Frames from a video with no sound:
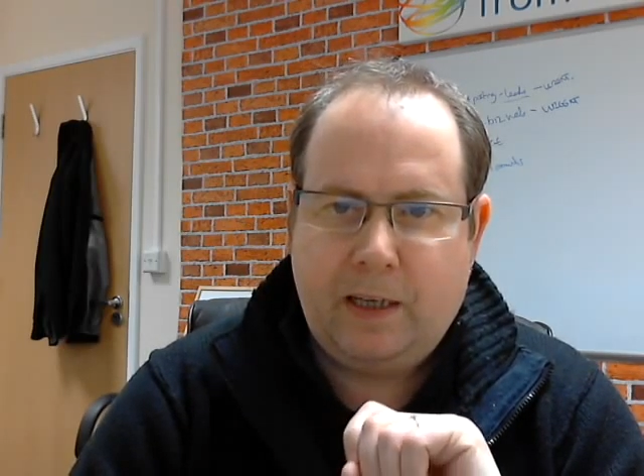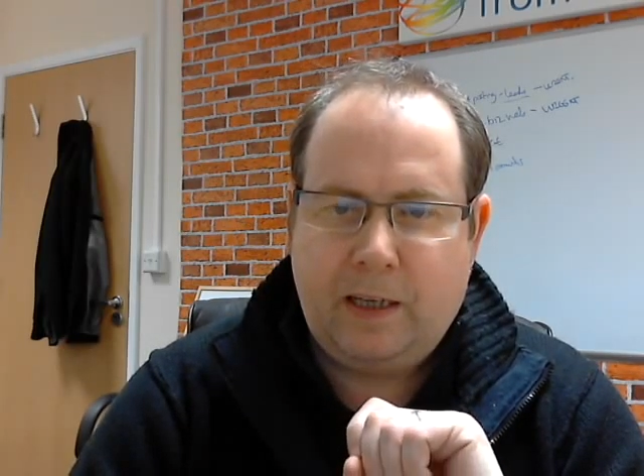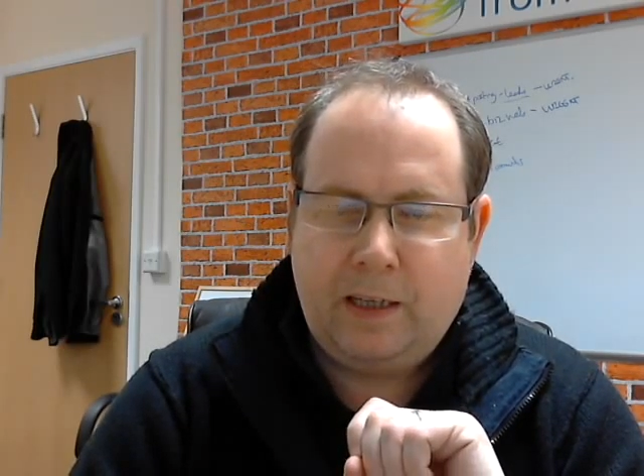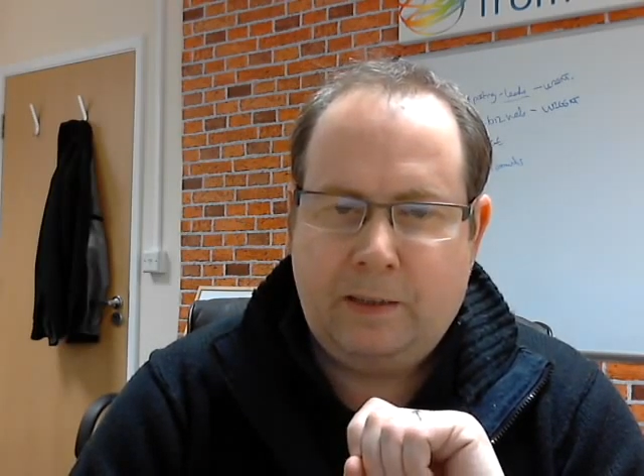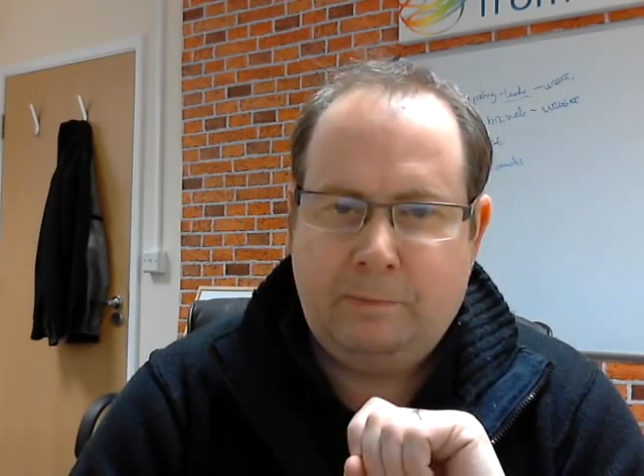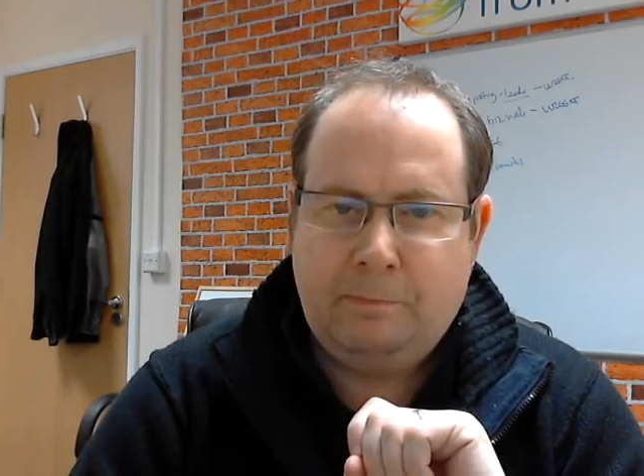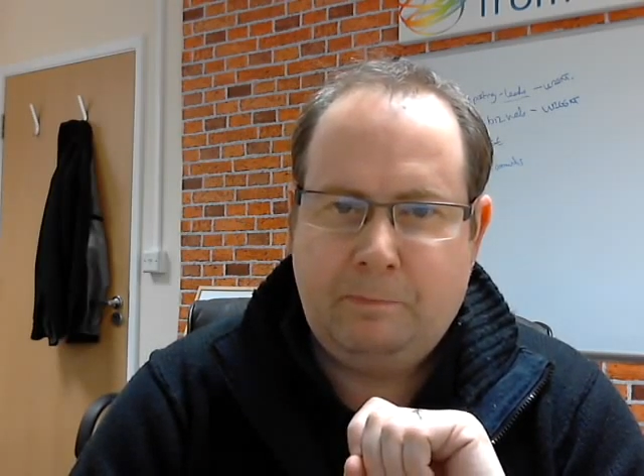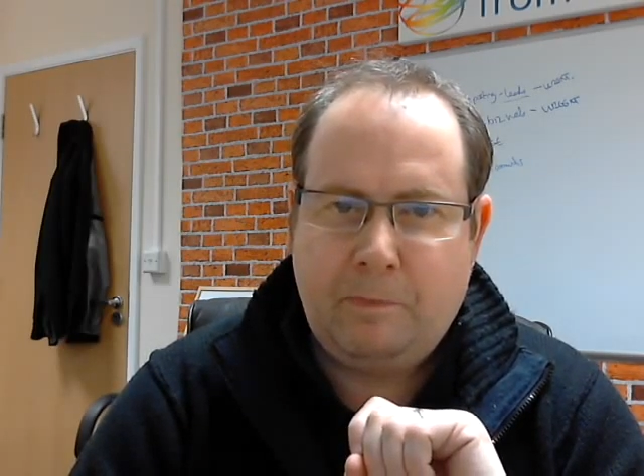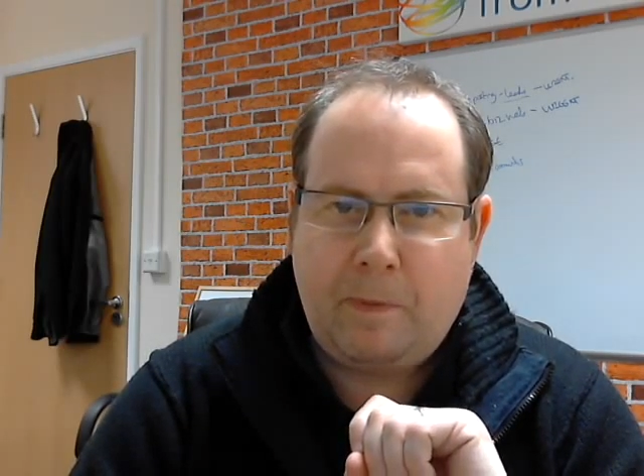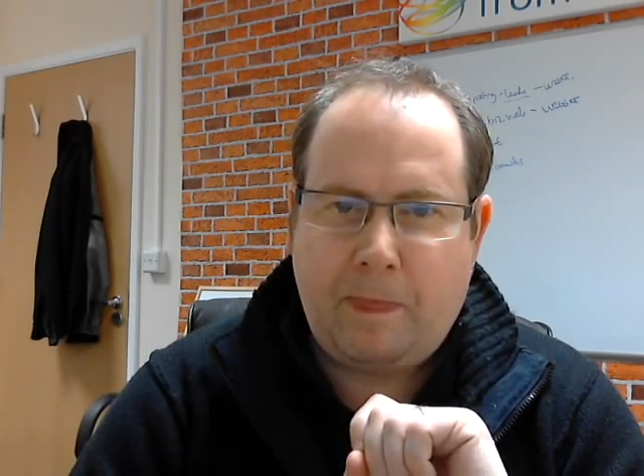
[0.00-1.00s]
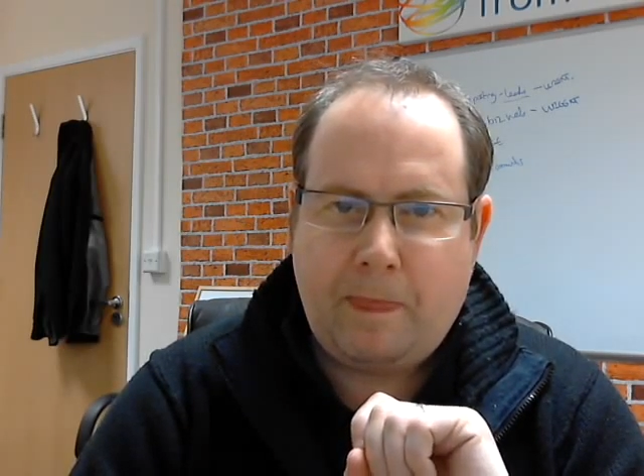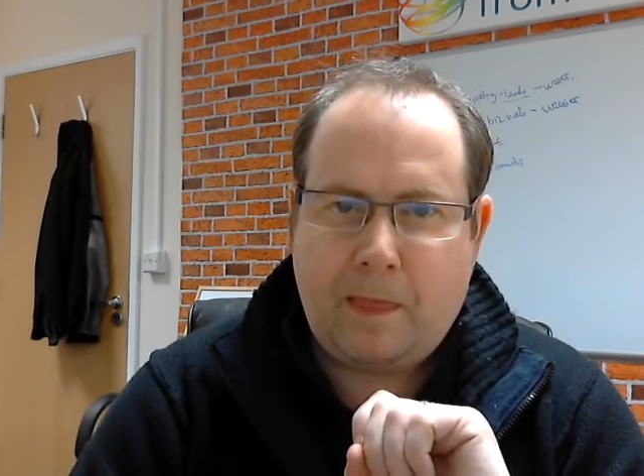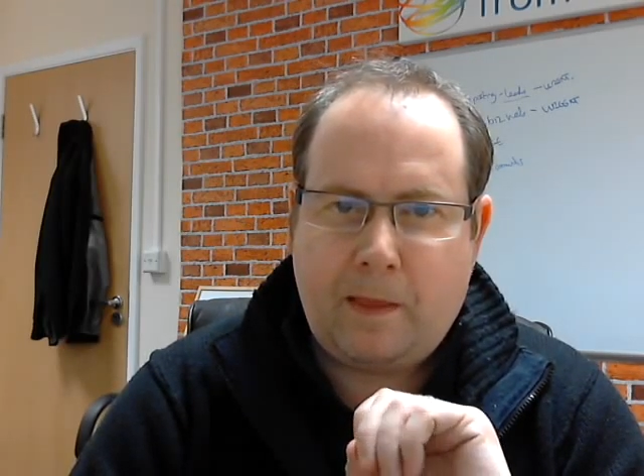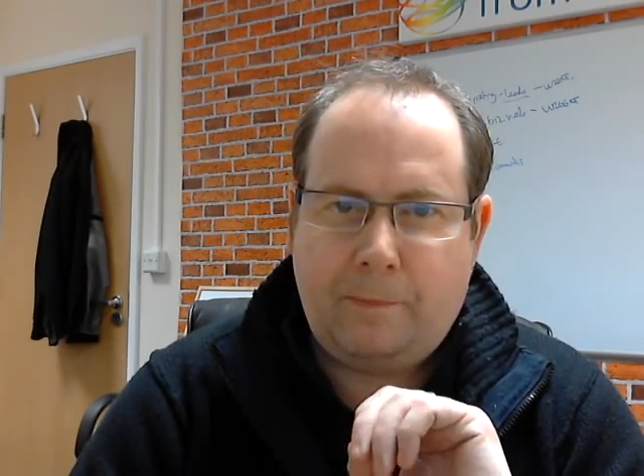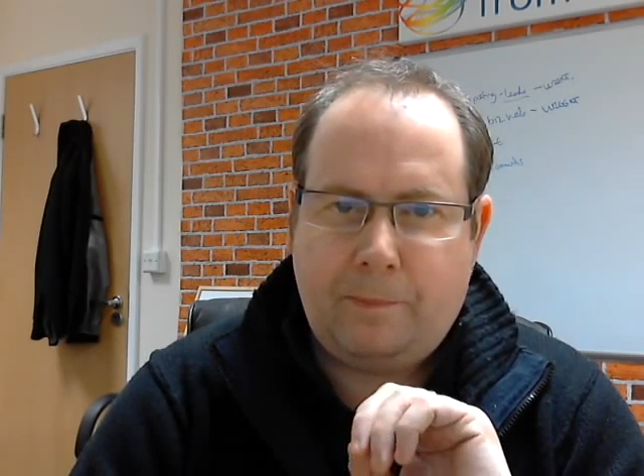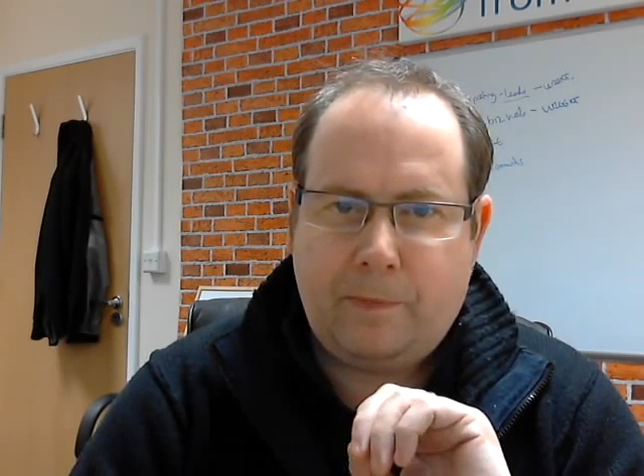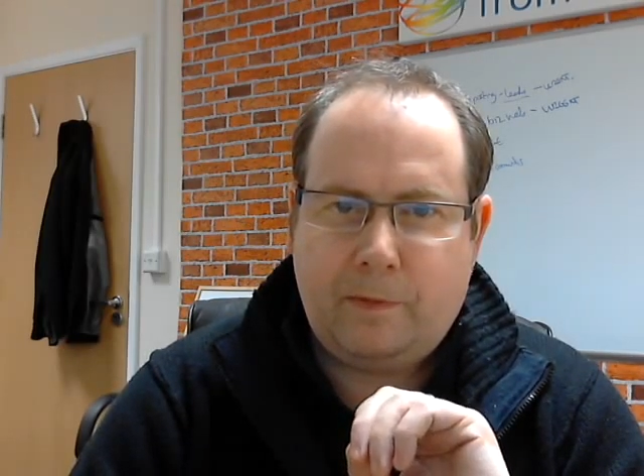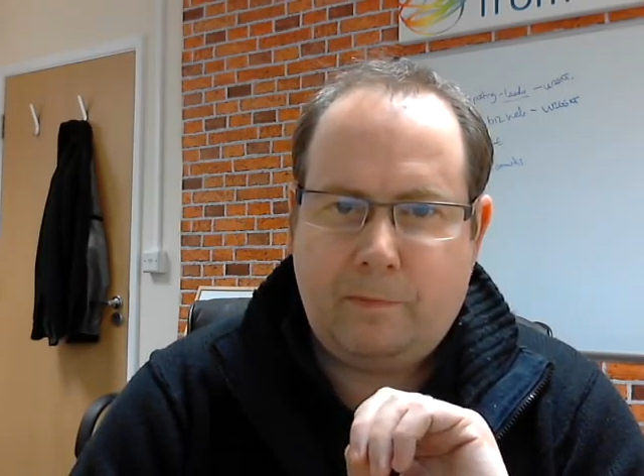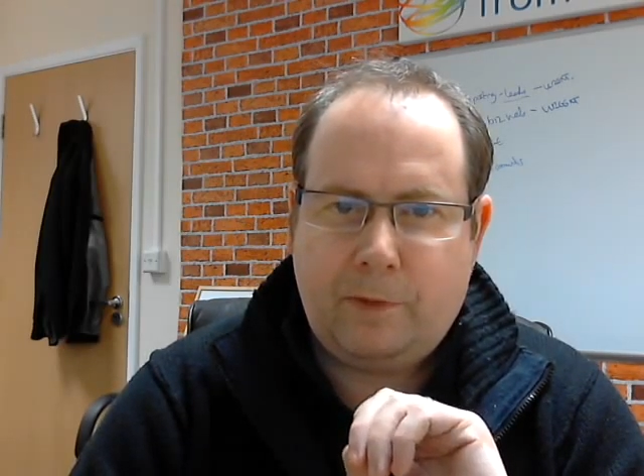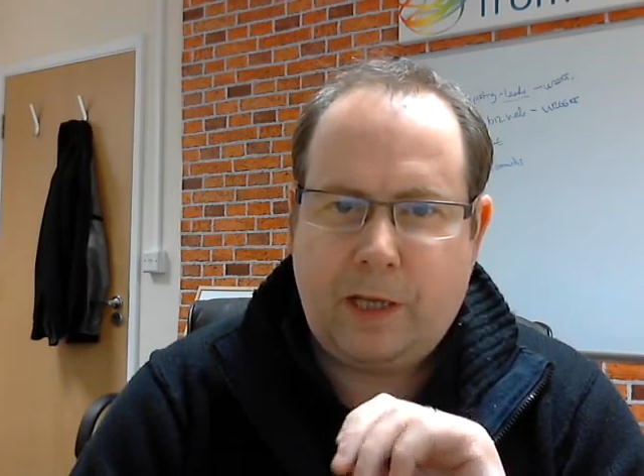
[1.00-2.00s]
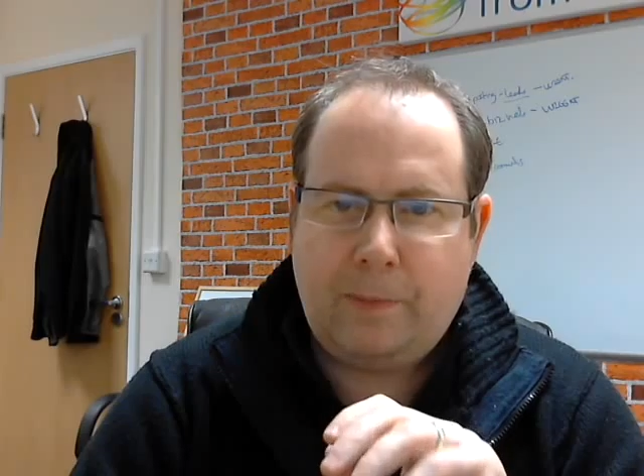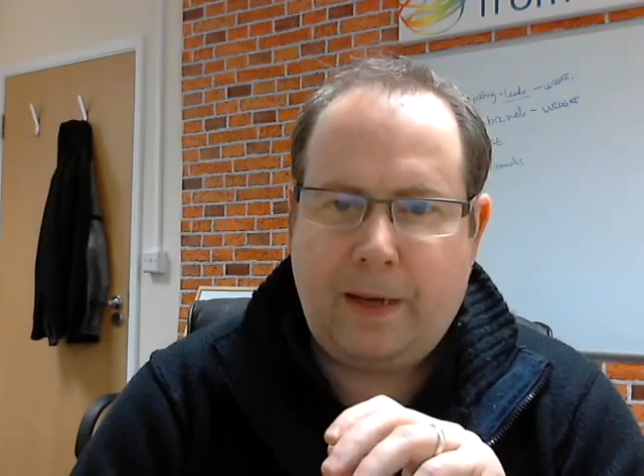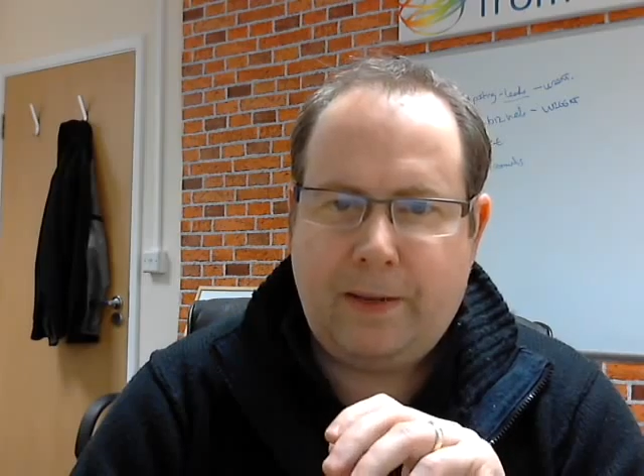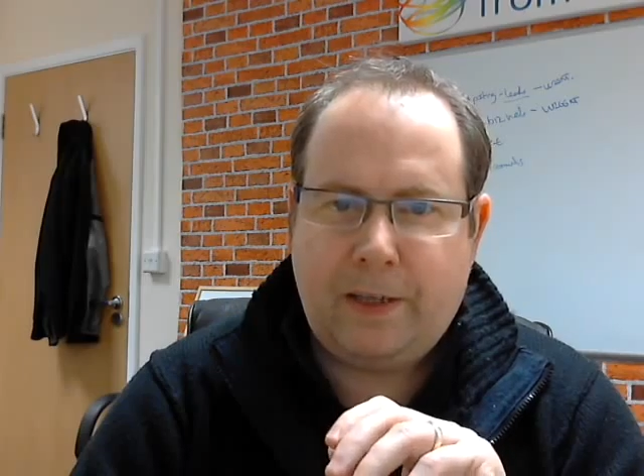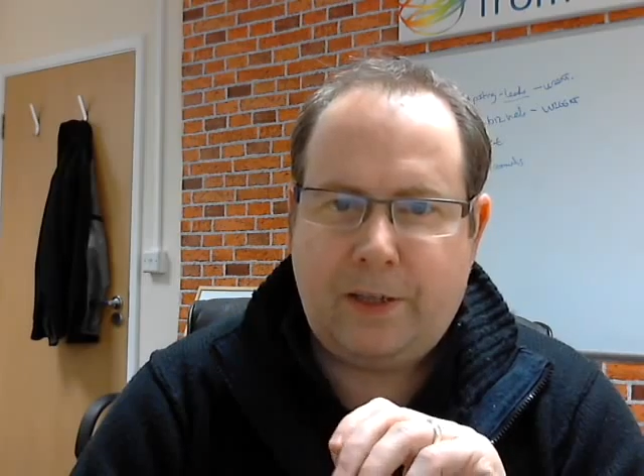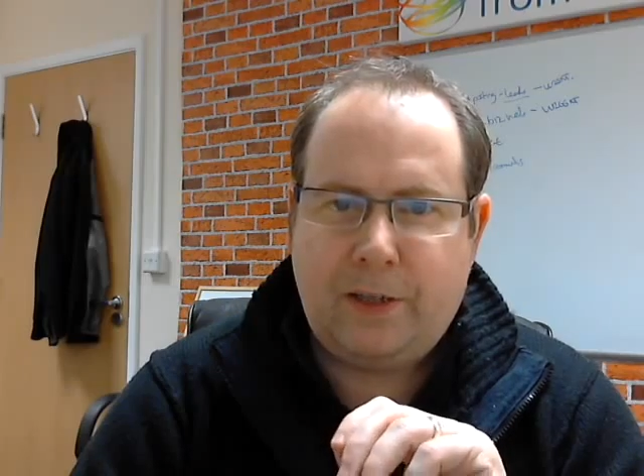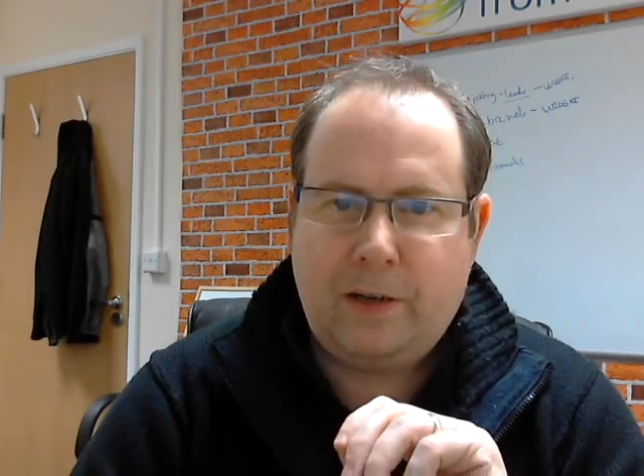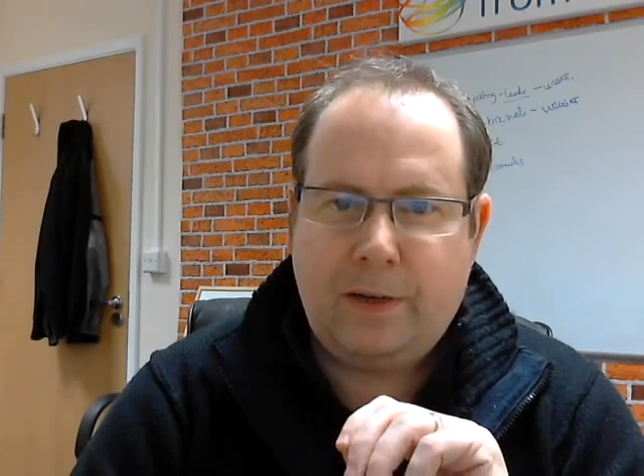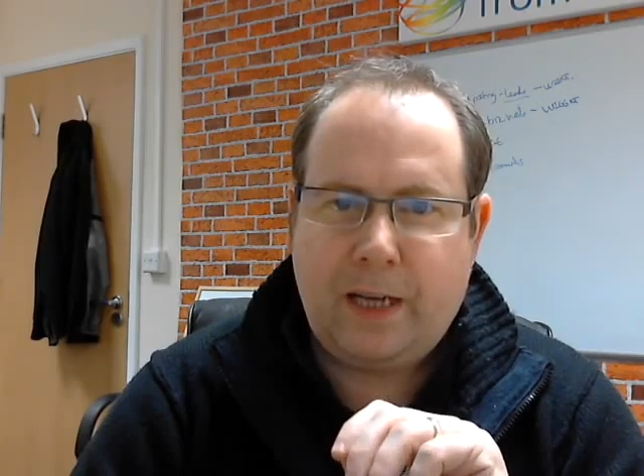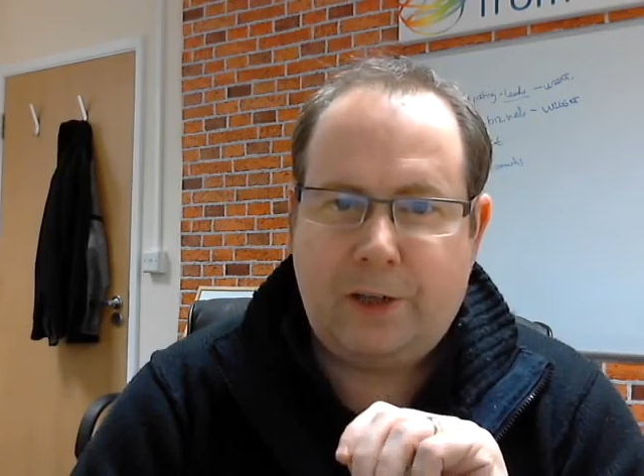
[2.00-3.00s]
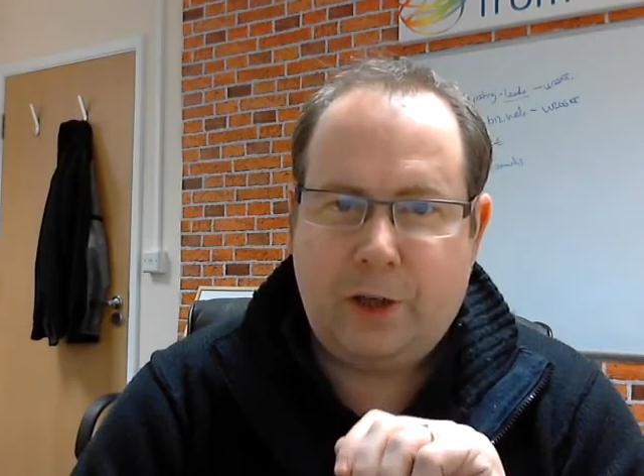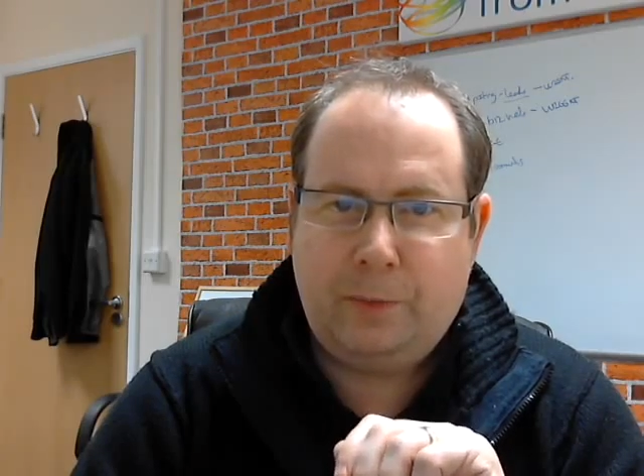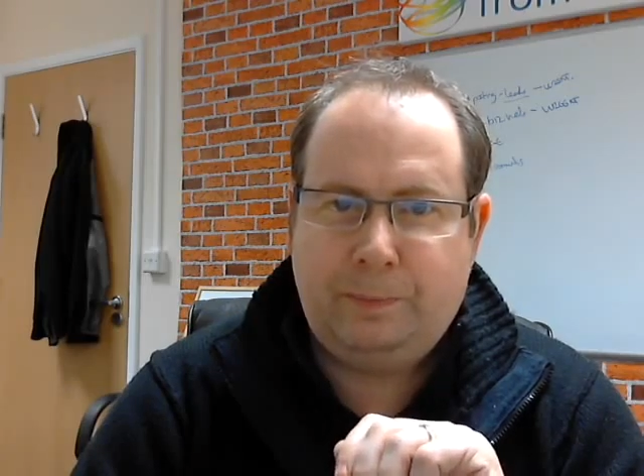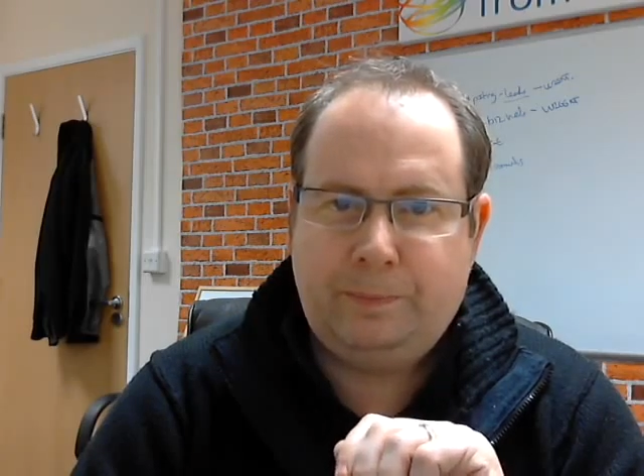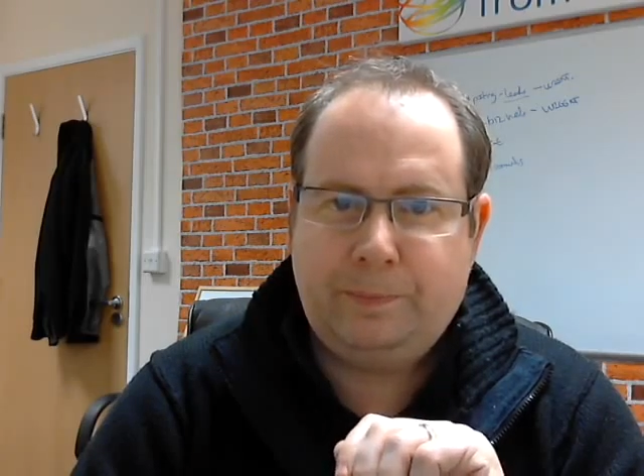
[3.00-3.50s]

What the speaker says: Think about this, you go and get a job.